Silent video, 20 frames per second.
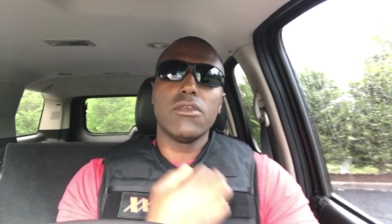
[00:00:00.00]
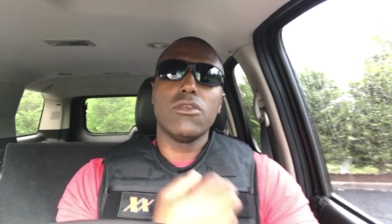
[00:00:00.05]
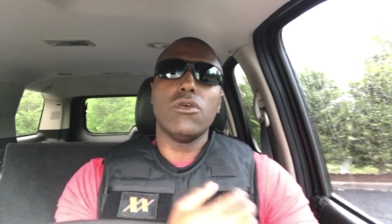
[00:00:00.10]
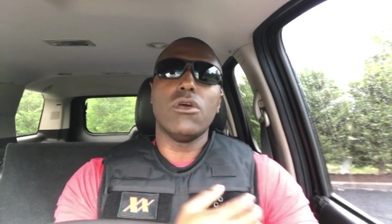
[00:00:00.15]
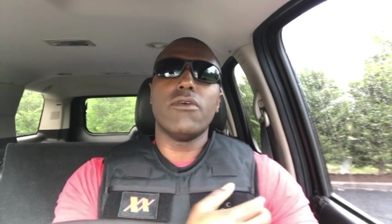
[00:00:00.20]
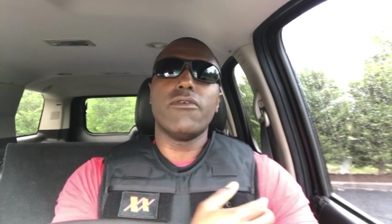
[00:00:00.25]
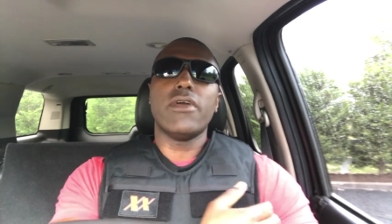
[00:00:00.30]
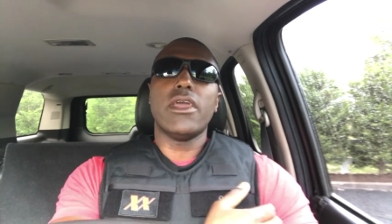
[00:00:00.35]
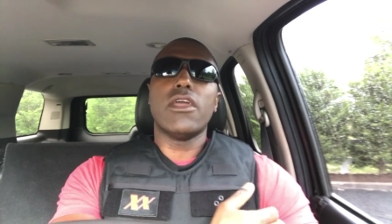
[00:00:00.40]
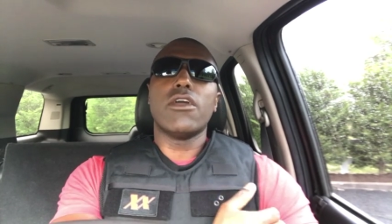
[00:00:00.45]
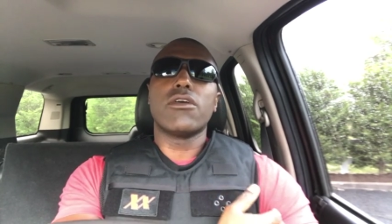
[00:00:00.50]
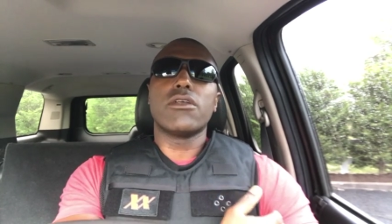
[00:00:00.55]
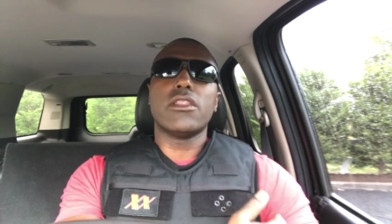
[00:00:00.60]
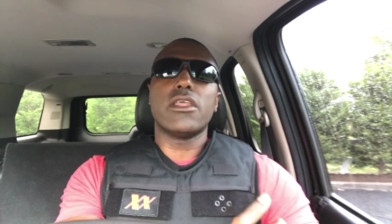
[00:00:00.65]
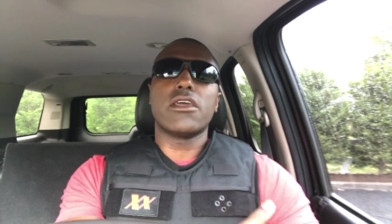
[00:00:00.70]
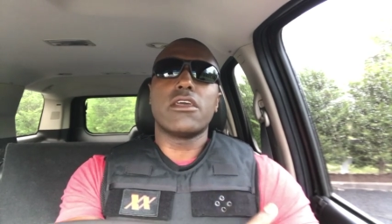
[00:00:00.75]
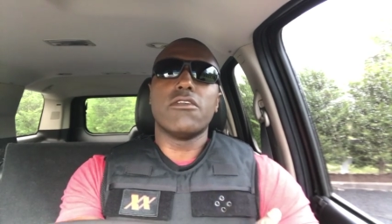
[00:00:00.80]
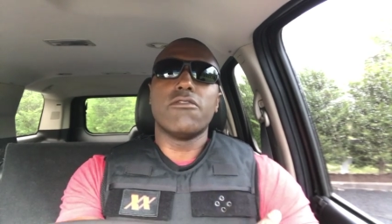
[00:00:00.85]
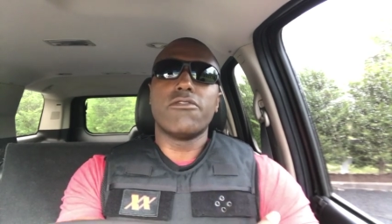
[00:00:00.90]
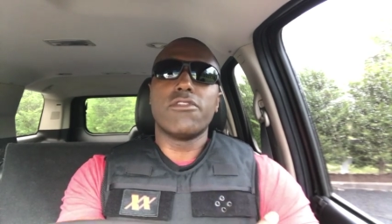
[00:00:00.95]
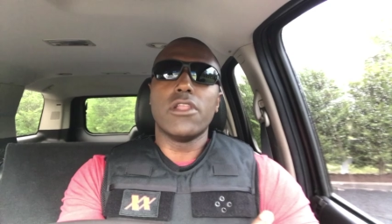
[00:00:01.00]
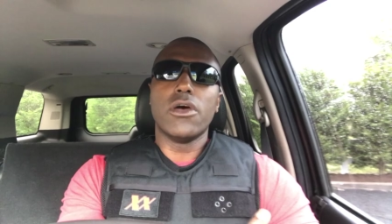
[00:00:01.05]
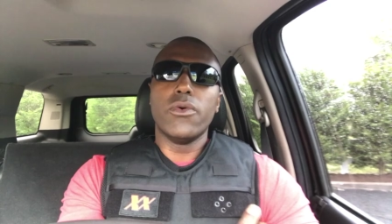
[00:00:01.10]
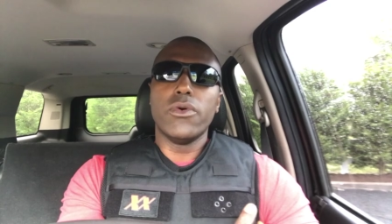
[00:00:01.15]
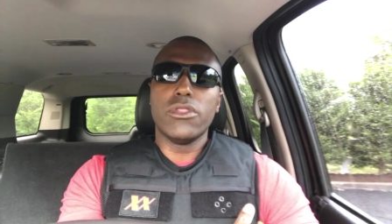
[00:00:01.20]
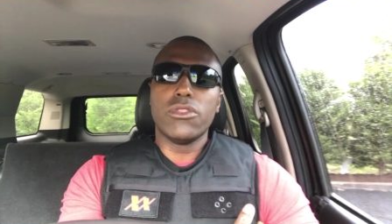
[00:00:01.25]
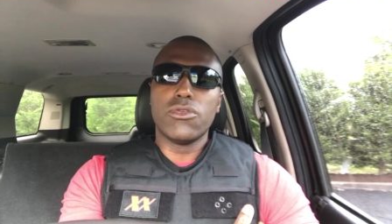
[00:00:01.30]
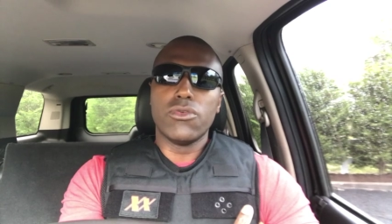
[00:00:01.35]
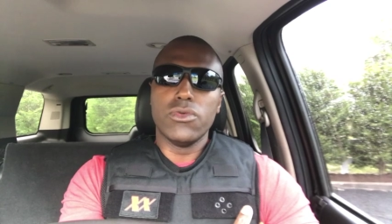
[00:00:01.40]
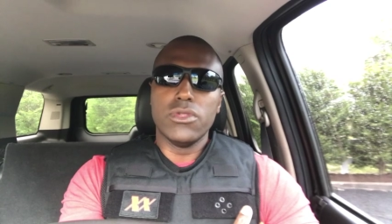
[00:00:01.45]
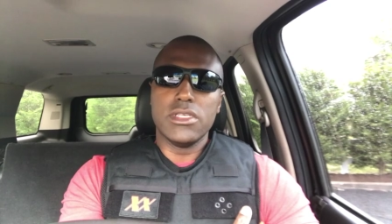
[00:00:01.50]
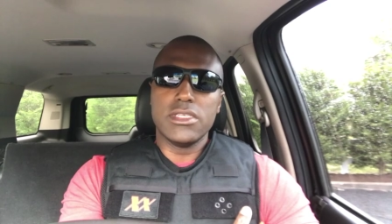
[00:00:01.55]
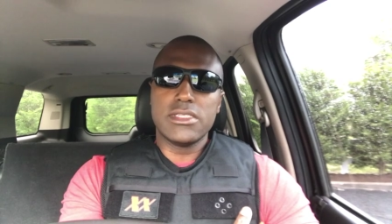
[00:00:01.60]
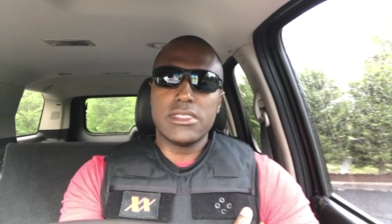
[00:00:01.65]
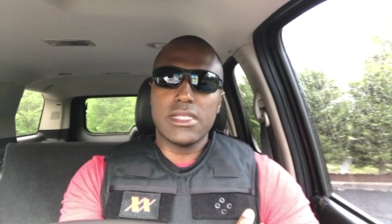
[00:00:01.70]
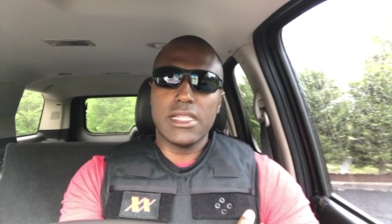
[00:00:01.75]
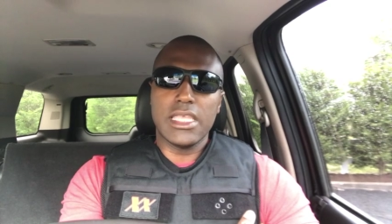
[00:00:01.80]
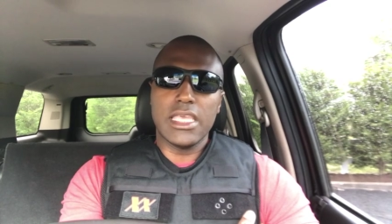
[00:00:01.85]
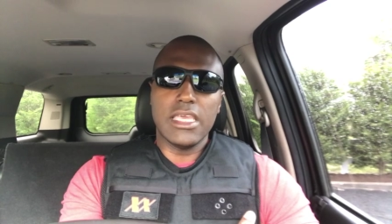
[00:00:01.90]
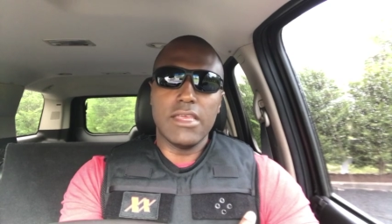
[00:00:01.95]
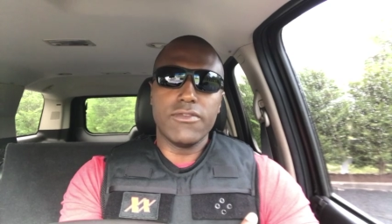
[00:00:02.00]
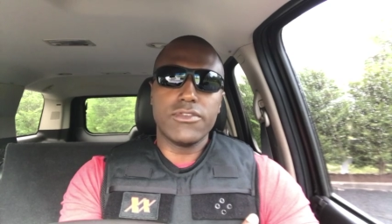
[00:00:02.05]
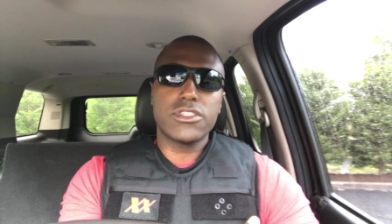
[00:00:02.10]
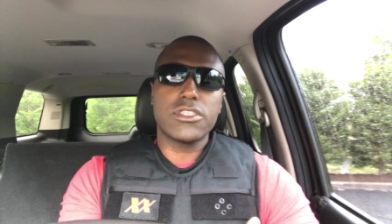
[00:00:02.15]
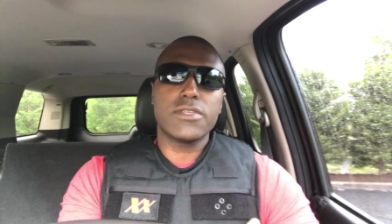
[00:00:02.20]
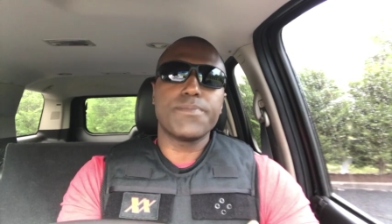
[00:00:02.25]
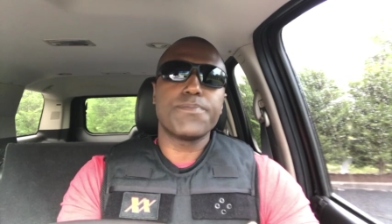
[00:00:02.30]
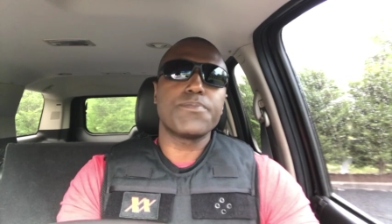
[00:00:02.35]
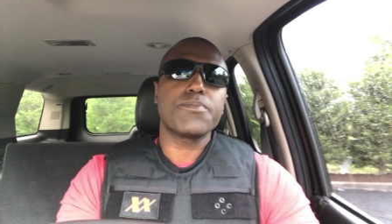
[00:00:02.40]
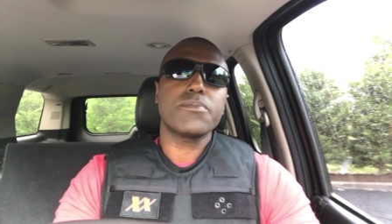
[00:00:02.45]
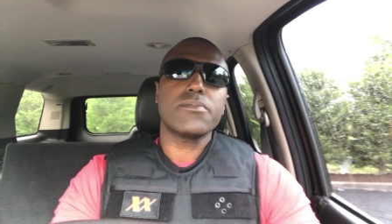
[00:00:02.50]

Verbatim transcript: you have air that can flow in through the sleeves.